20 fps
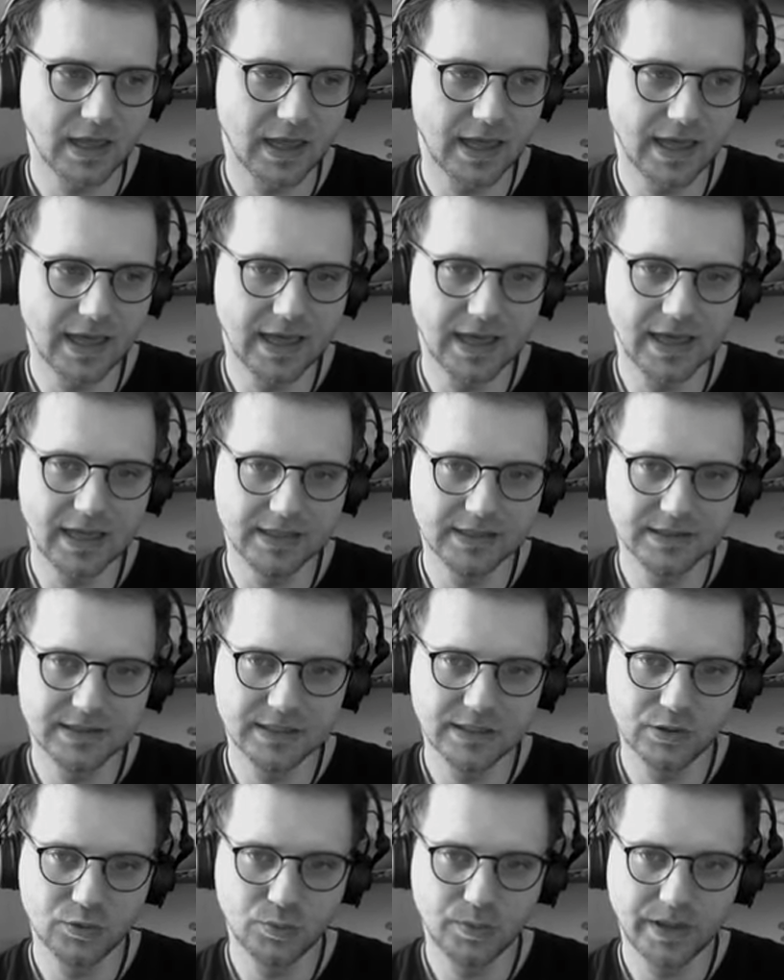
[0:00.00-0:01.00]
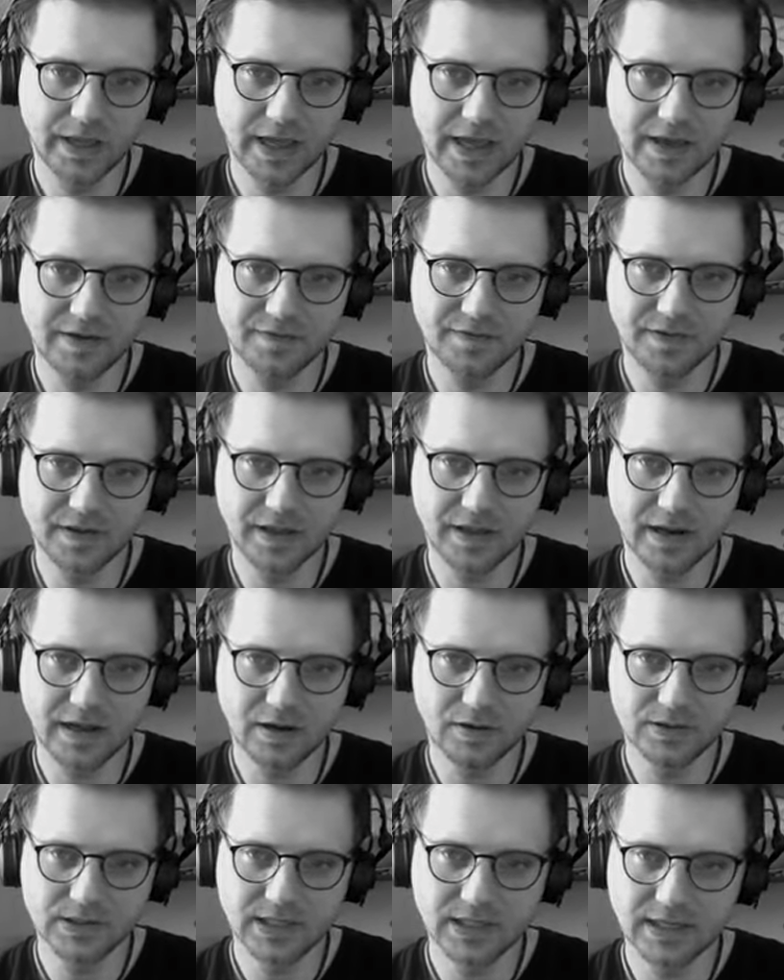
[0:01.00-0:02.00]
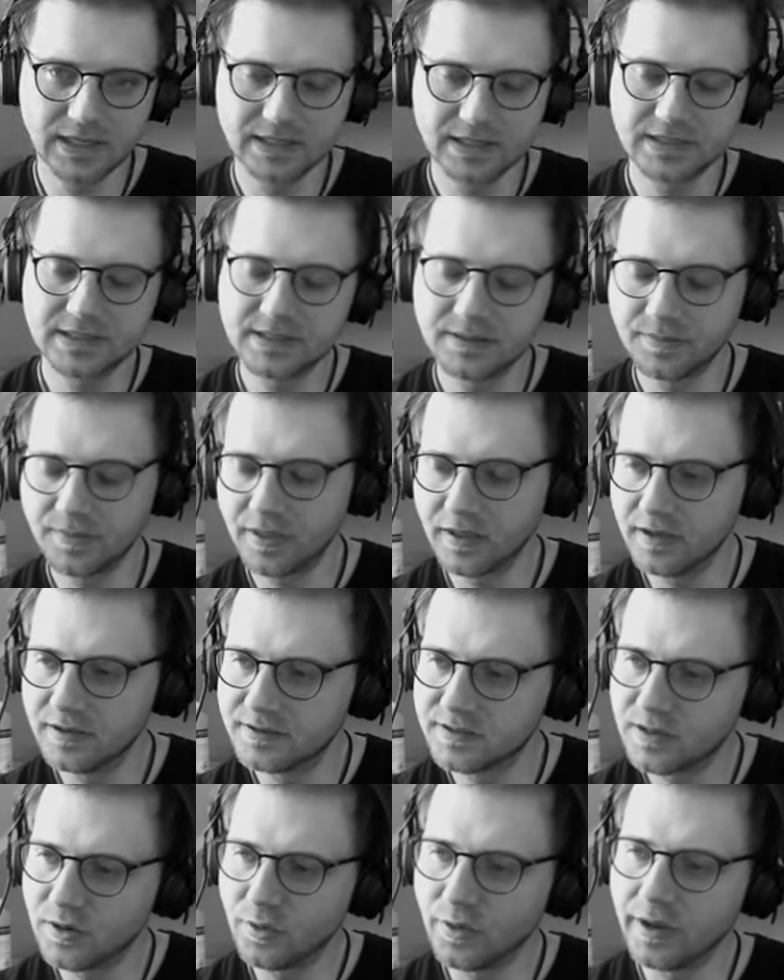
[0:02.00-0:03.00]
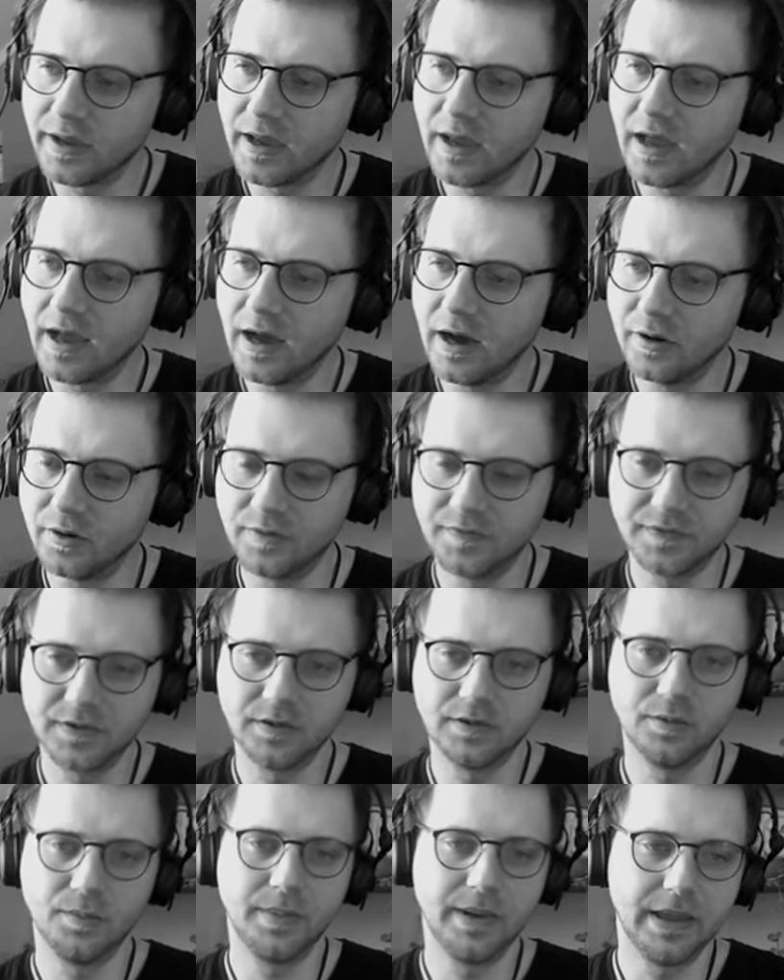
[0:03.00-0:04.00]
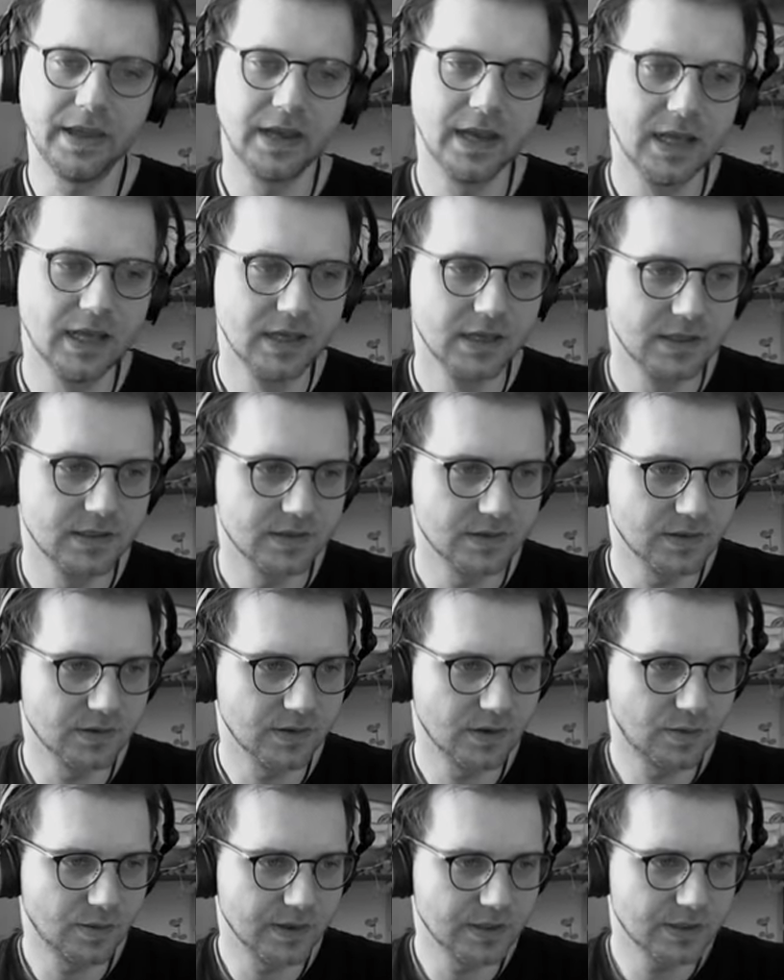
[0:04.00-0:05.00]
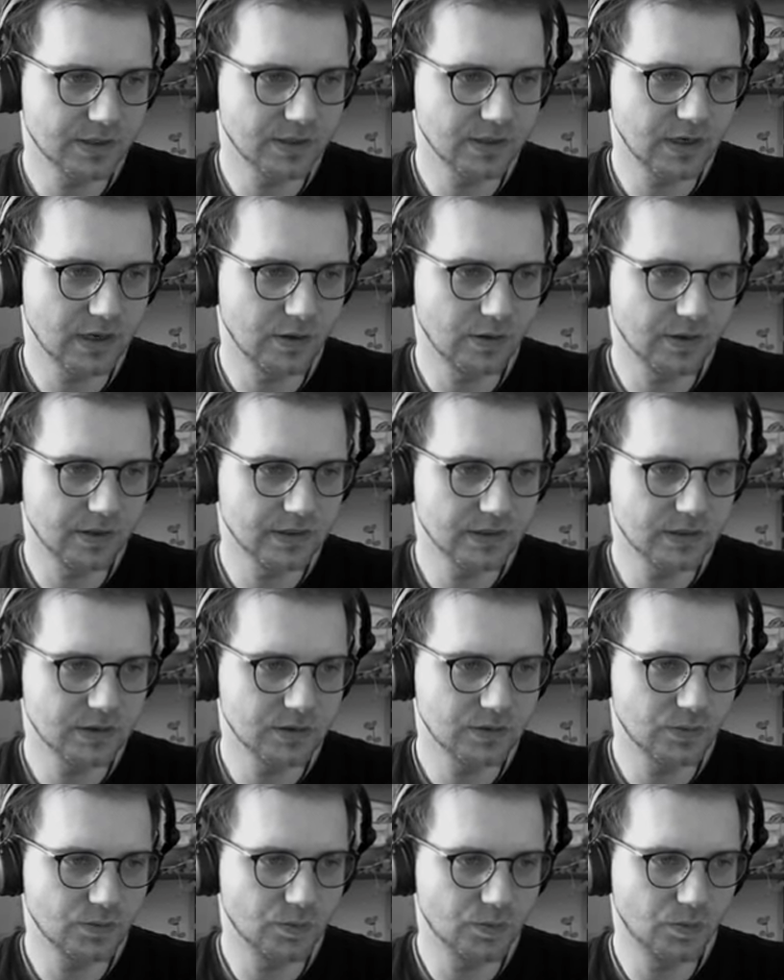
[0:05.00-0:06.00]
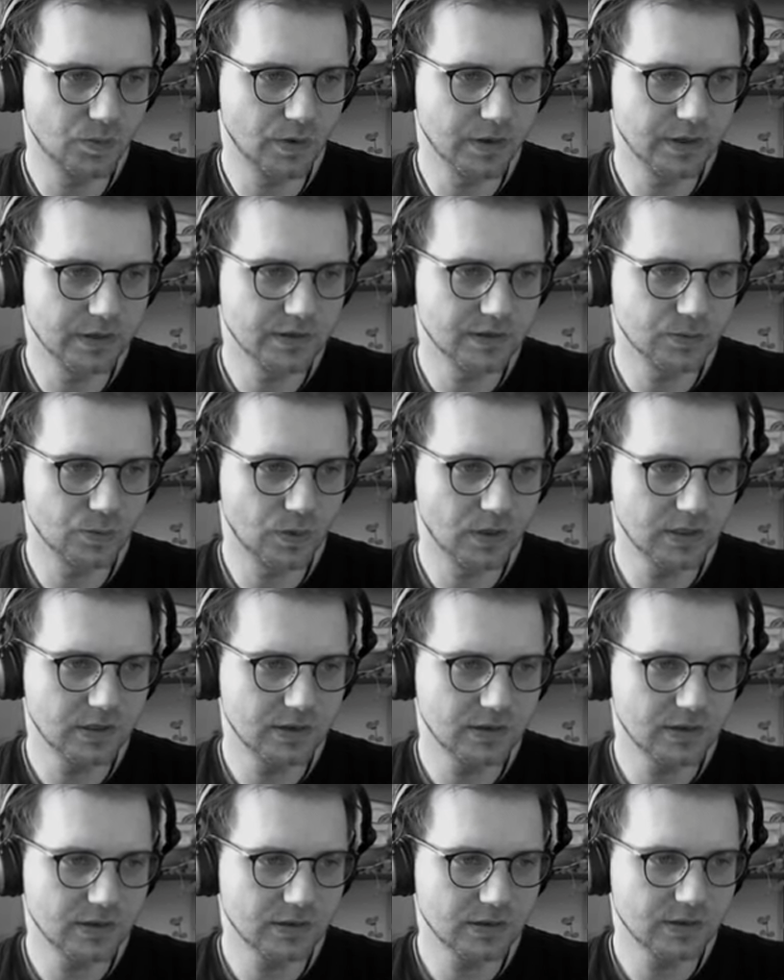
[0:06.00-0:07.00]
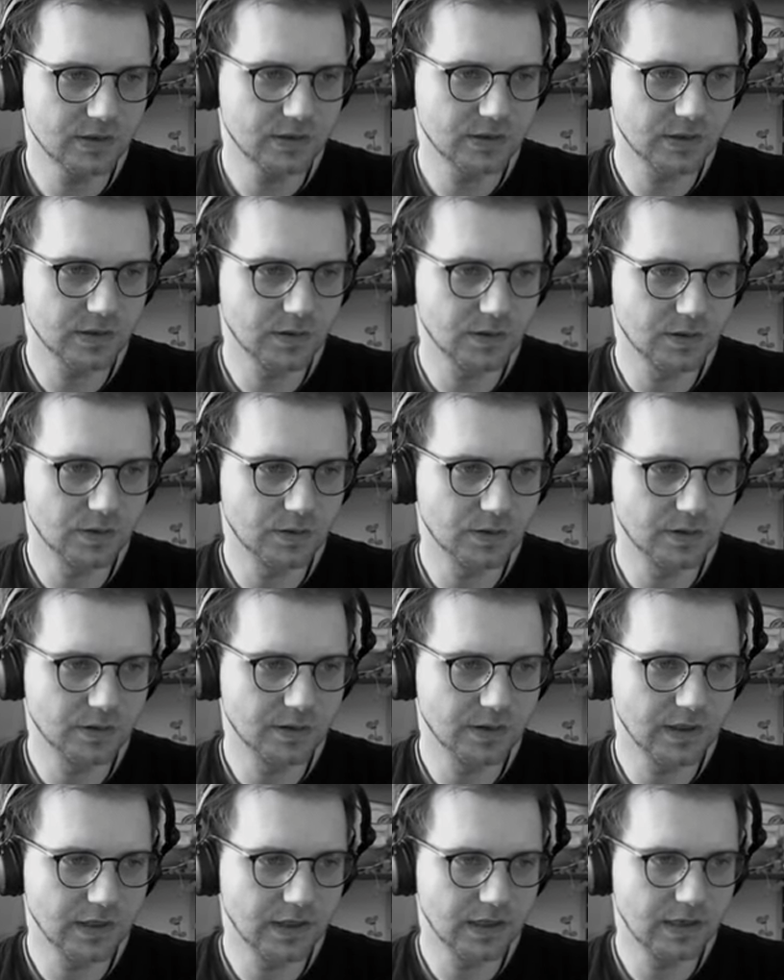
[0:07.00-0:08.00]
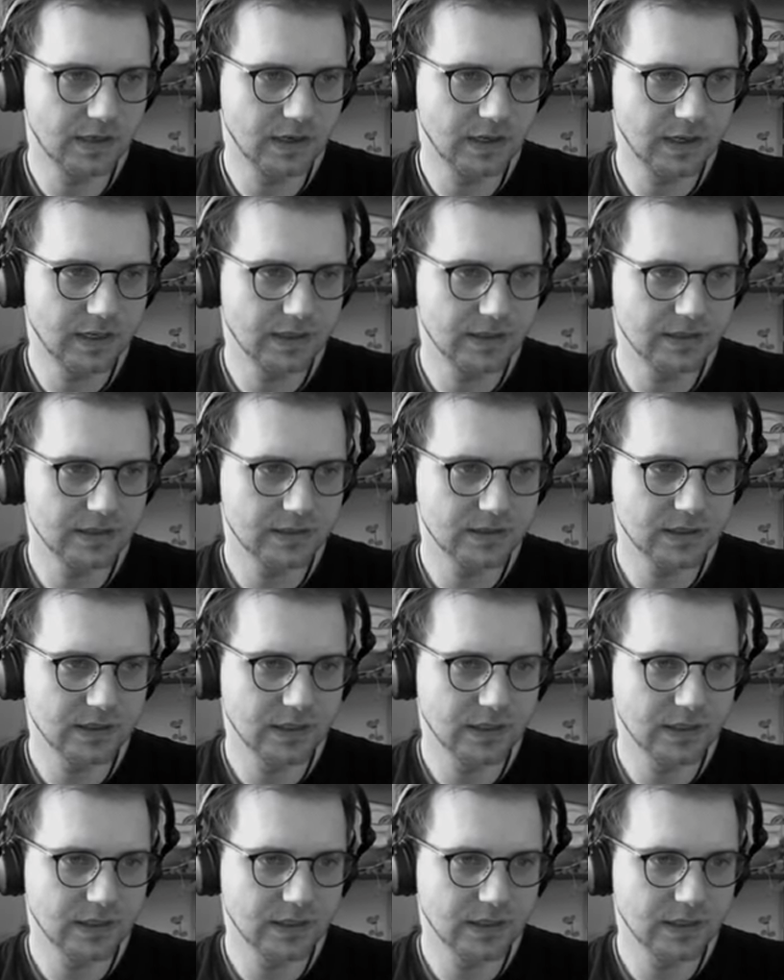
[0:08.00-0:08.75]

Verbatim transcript: And here we have an outlet, something is going out of the domain. So the question now is what? So the inlet